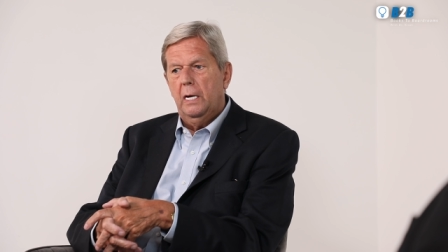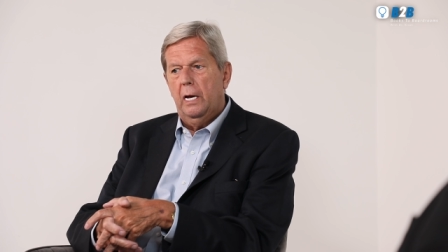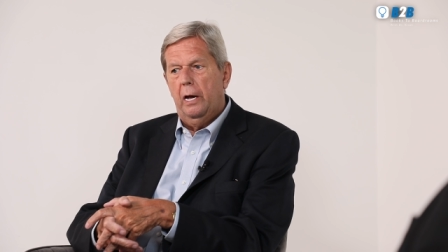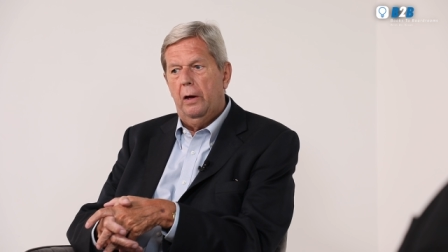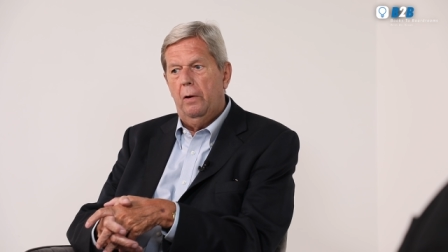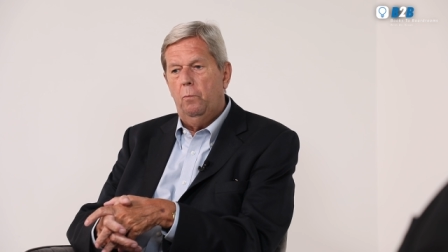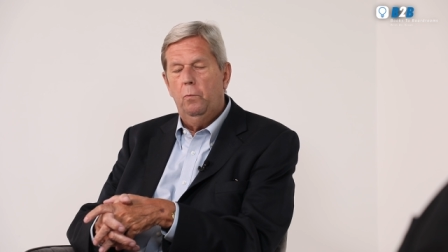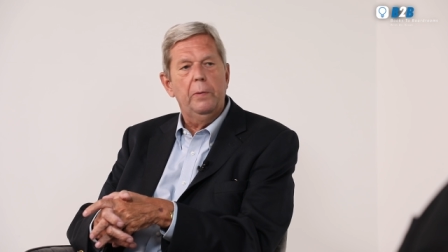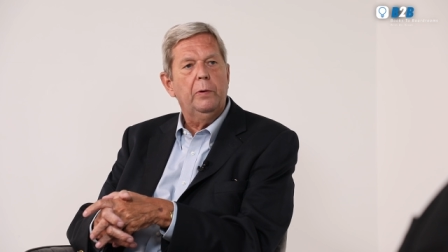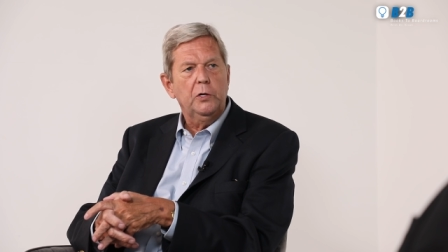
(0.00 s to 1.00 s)
uh,
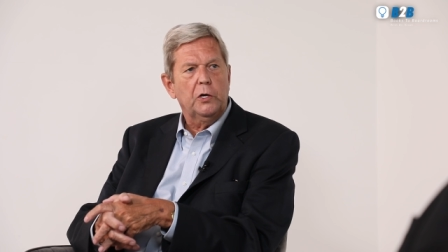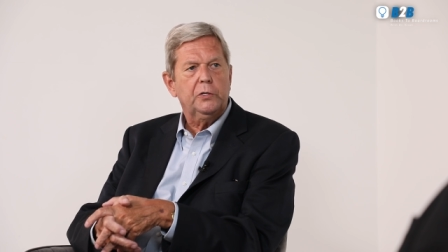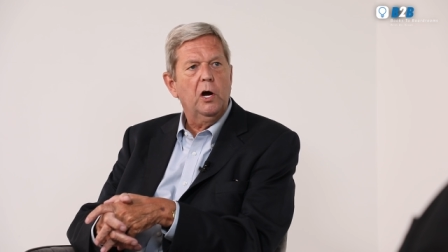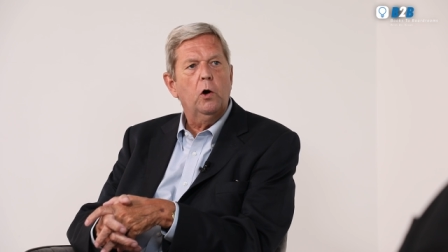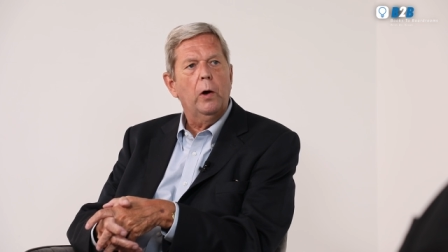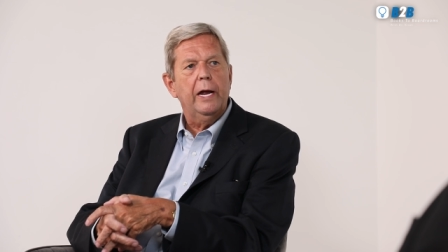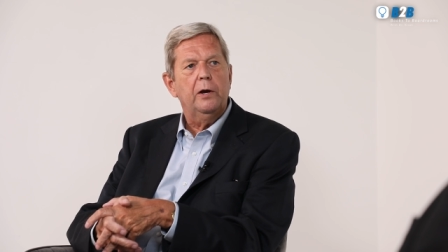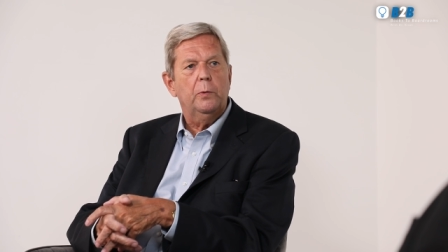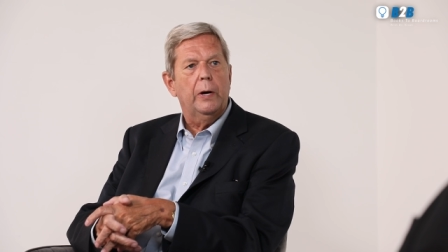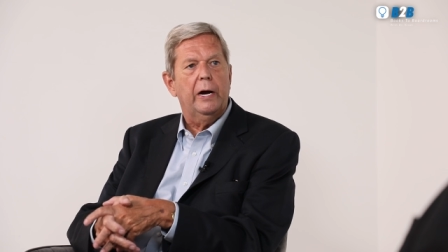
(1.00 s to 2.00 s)
we will not go
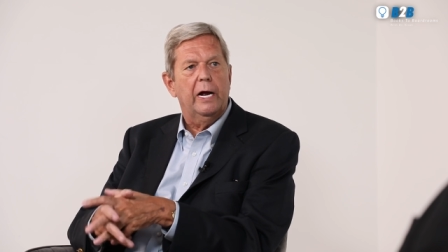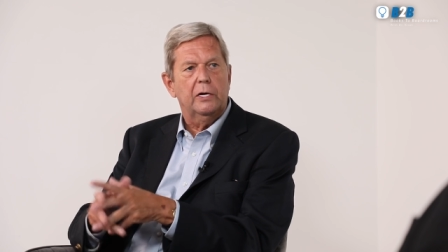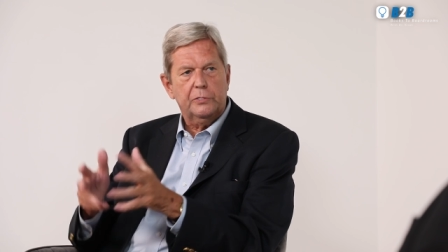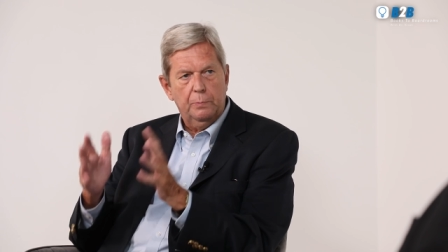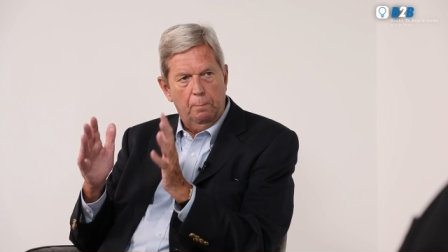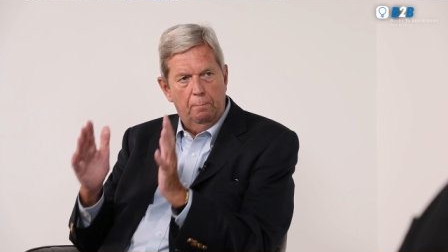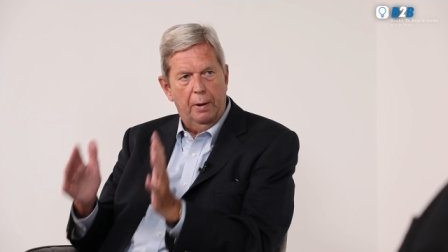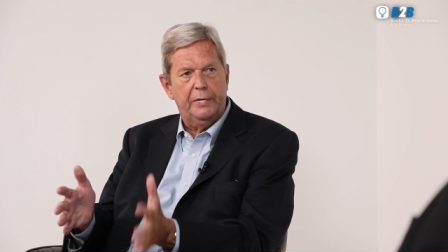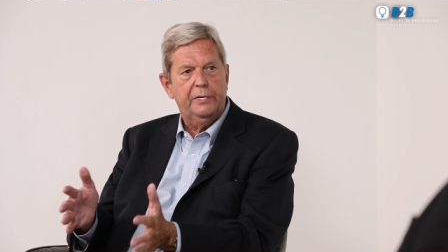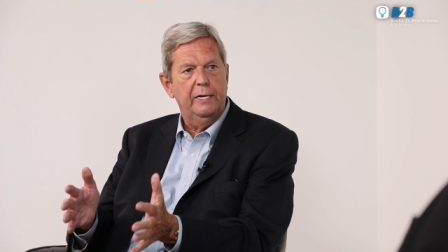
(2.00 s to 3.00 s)
anywhere else
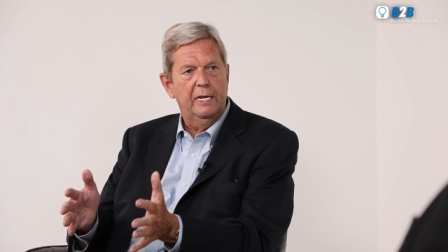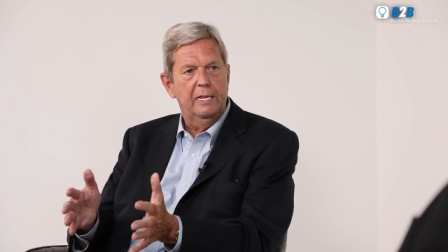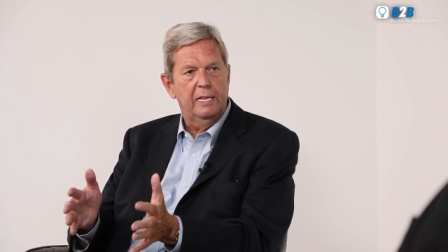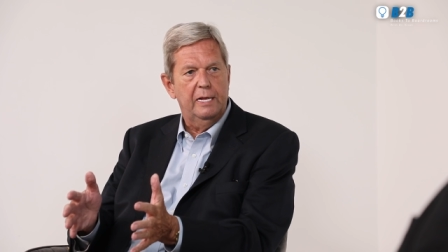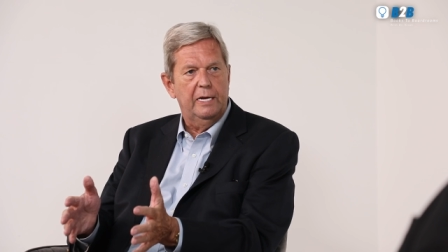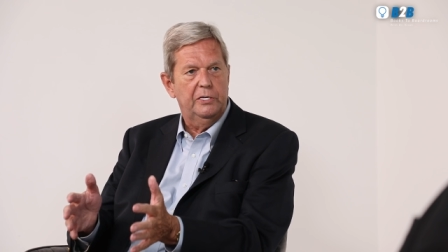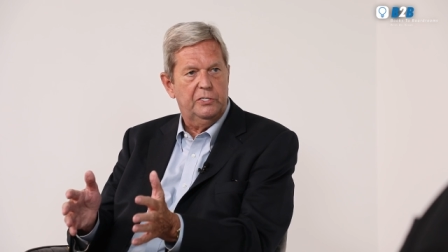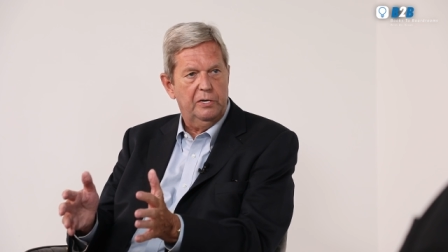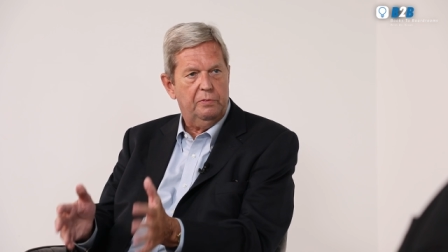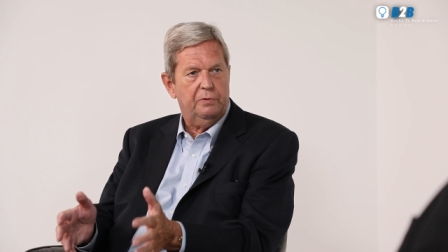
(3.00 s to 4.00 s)
but in
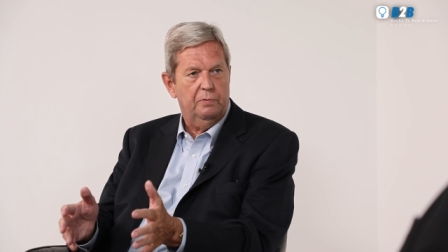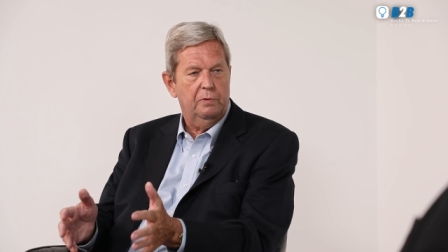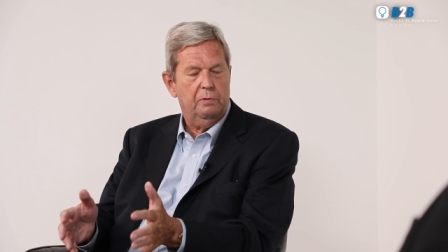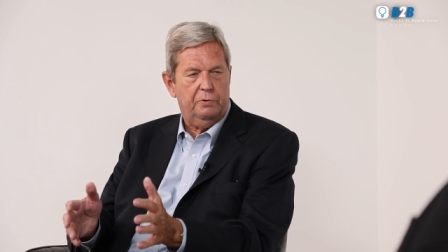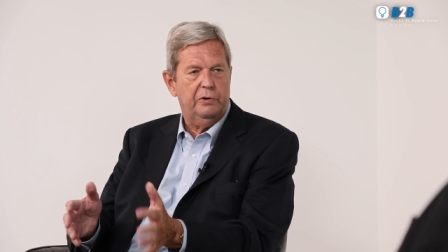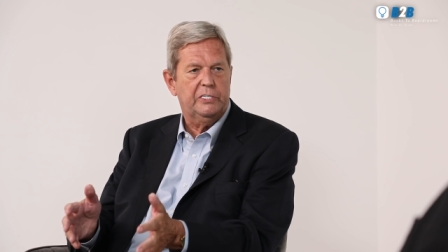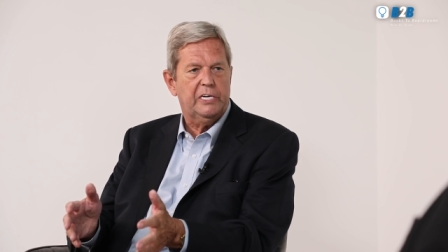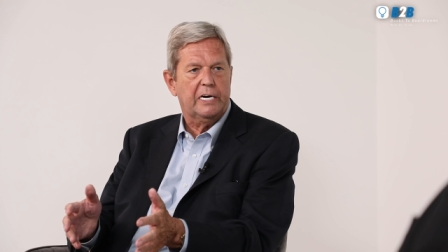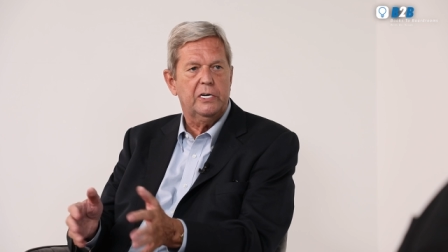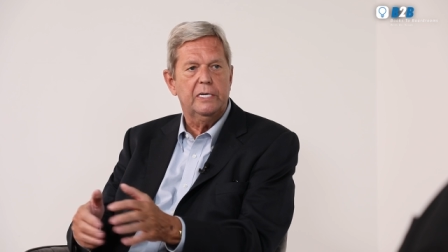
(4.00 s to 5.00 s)
these th three
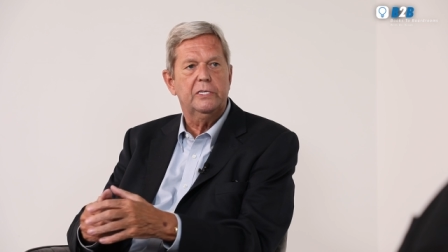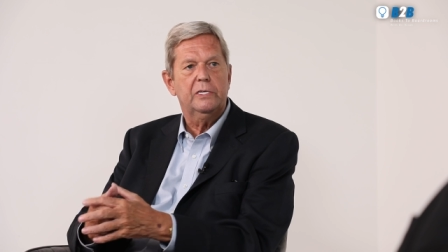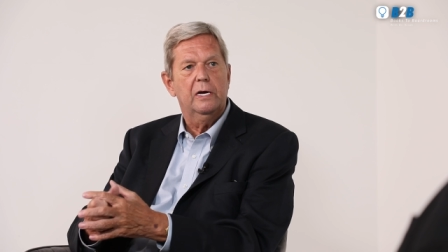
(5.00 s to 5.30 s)
sections.